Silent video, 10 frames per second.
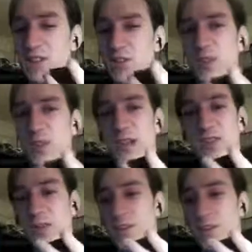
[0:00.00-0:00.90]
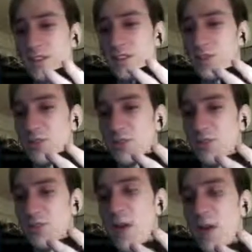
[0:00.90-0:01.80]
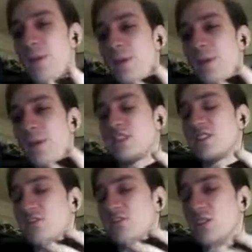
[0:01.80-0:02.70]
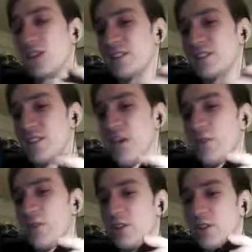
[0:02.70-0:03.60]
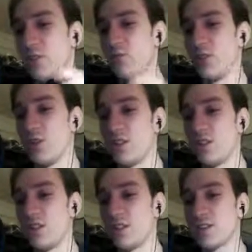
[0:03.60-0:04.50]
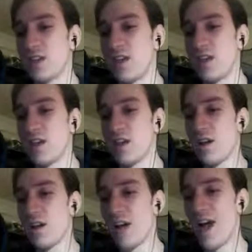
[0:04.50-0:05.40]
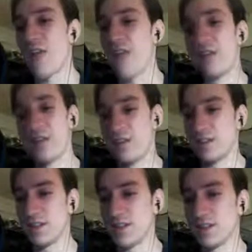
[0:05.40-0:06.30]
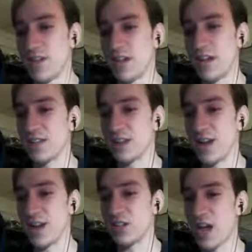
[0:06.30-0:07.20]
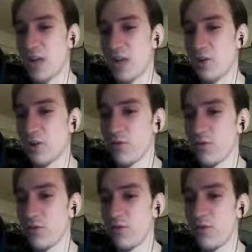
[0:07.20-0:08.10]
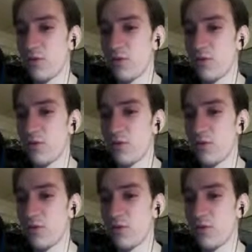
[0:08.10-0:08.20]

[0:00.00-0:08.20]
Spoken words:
doing anything about the situation. I mean, maybe he just doesn't realize it. I don't think Joe really reads everything that's in his chat. He has a lot of chat going through.